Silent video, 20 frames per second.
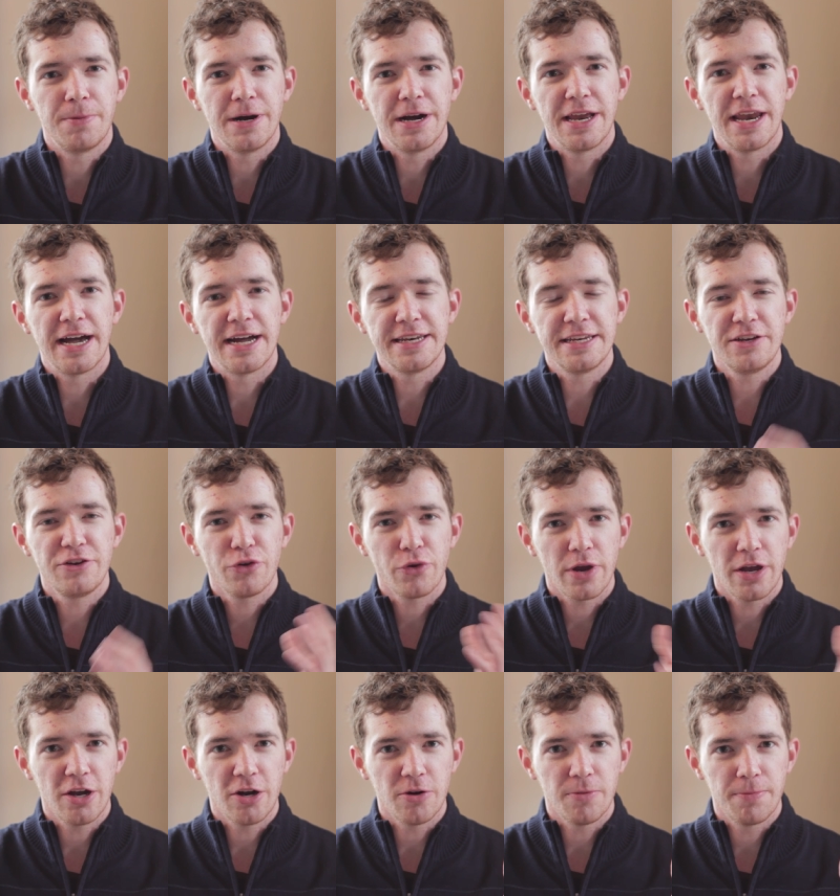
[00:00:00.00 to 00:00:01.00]
but I need your
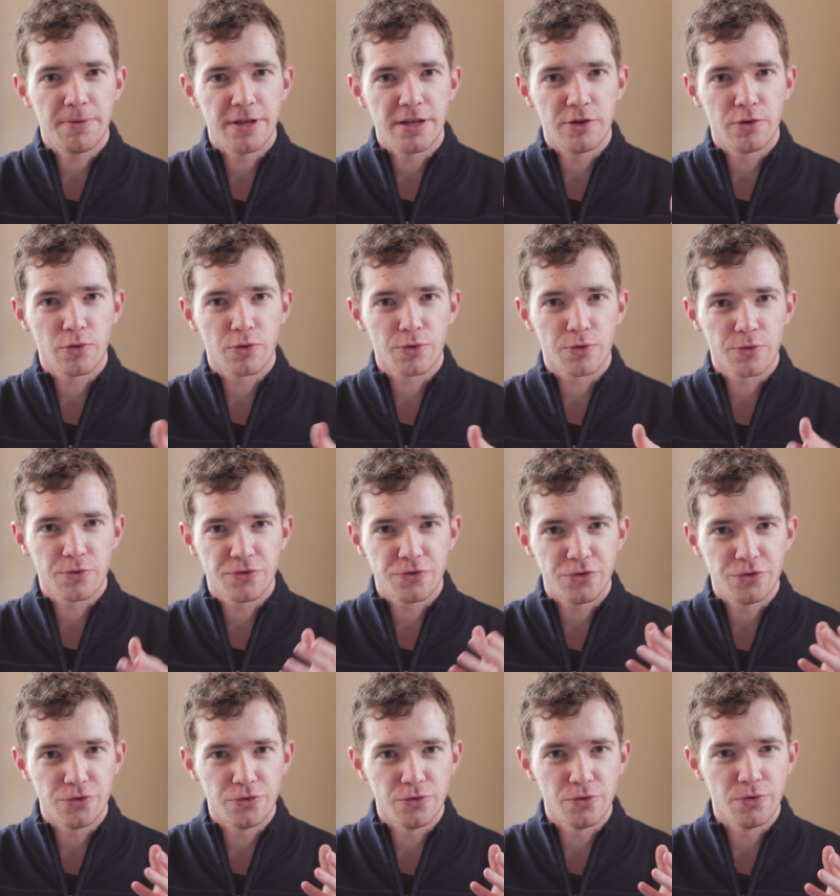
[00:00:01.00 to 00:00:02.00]
help in order
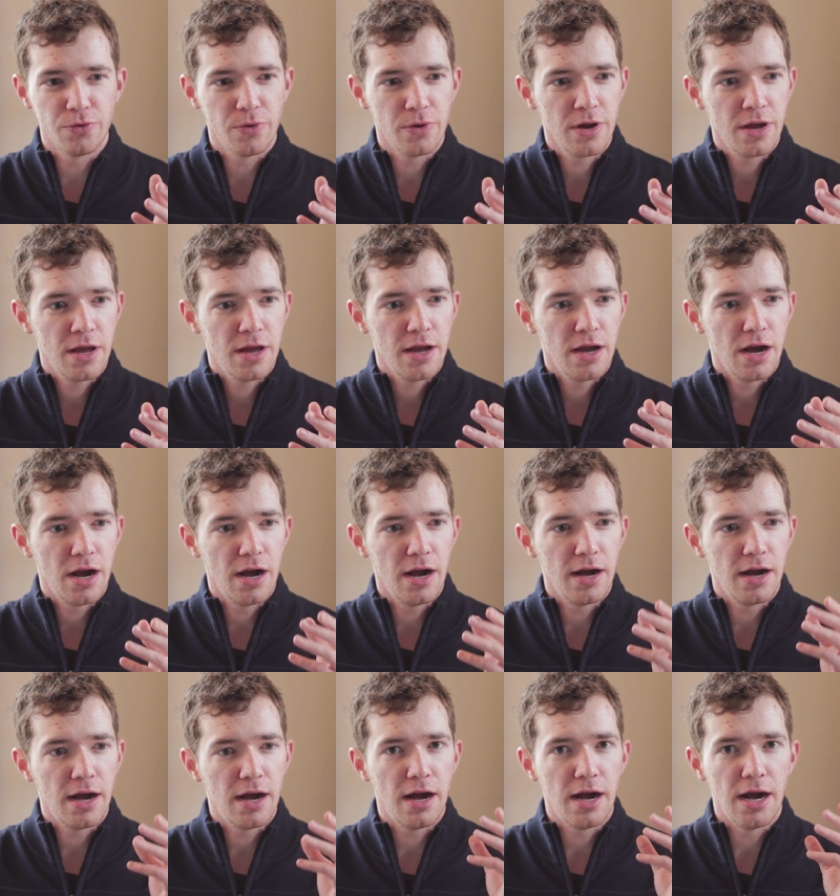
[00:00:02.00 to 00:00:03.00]
to
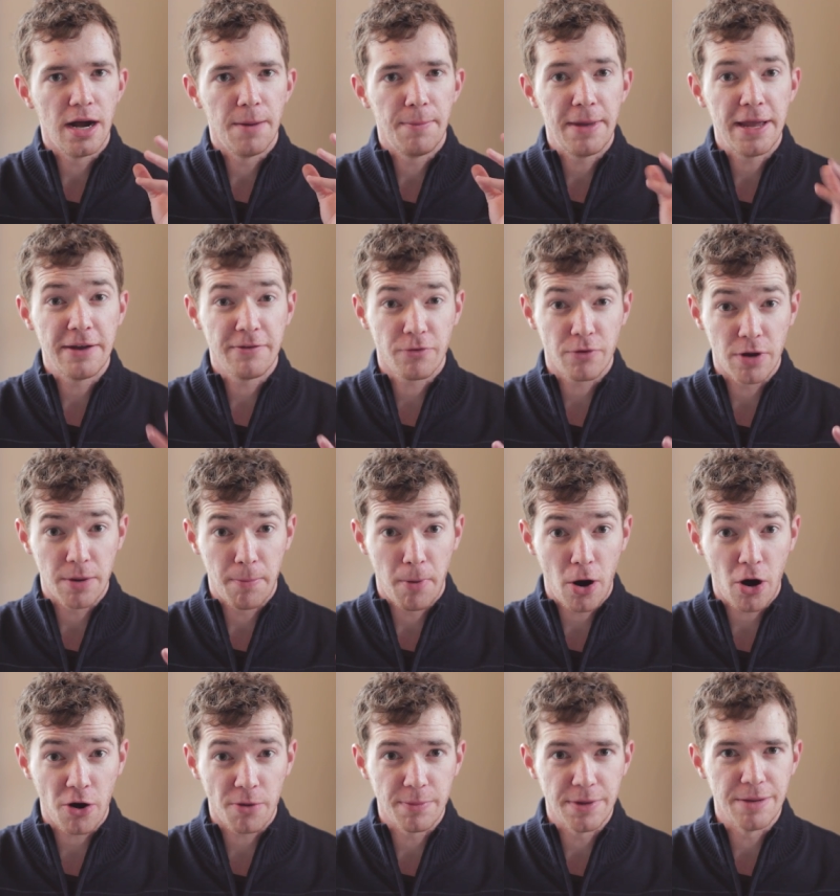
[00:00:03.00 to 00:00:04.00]
uh, pay for an
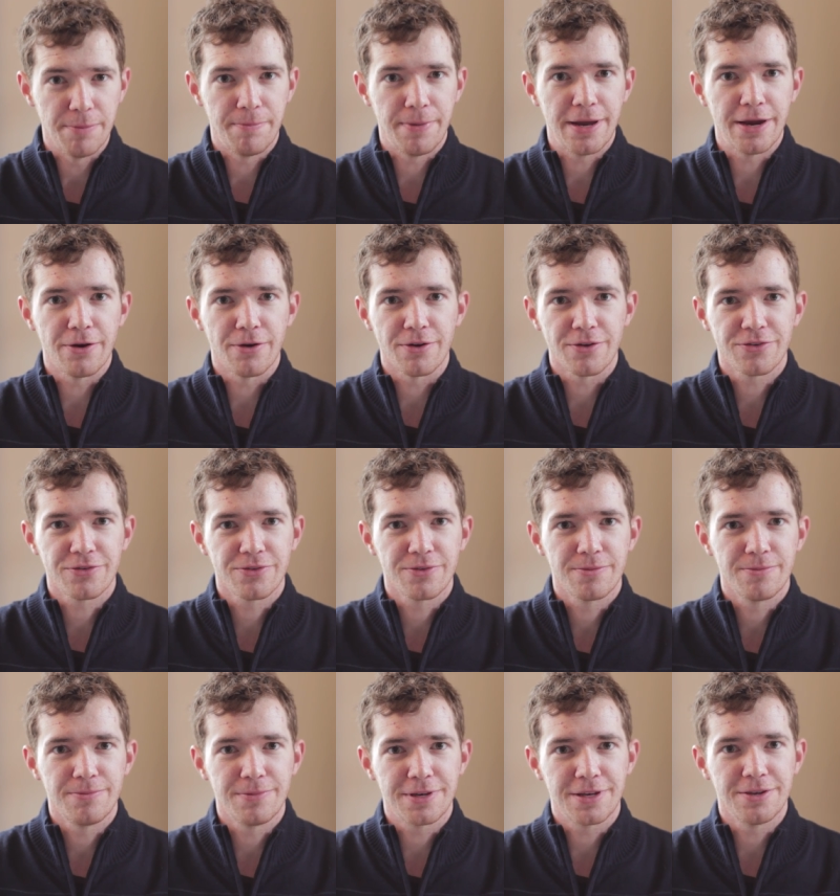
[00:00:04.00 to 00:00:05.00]
apartment in Paris
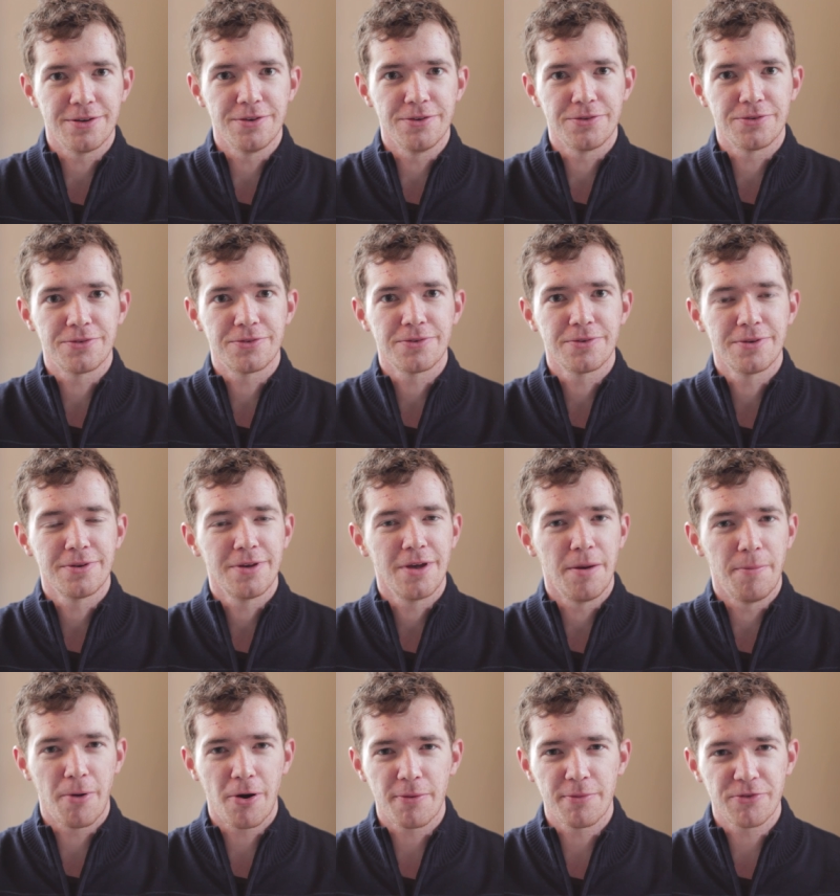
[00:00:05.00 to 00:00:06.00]
because
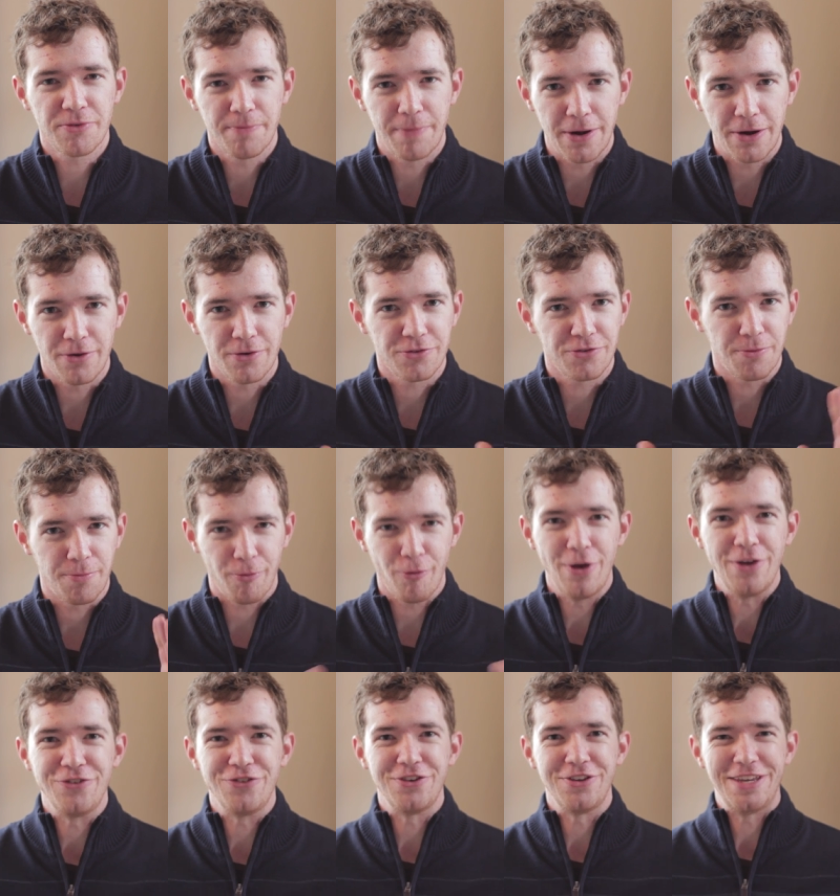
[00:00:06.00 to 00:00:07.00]
apartments in Paris are
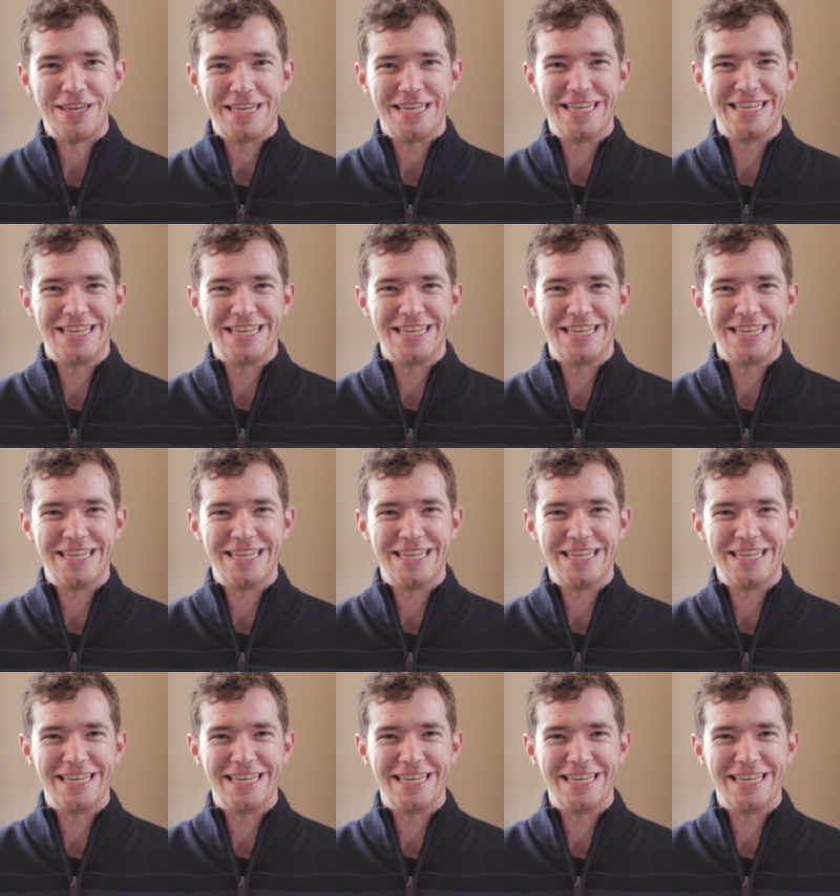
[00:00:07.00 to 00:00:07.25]
pricey.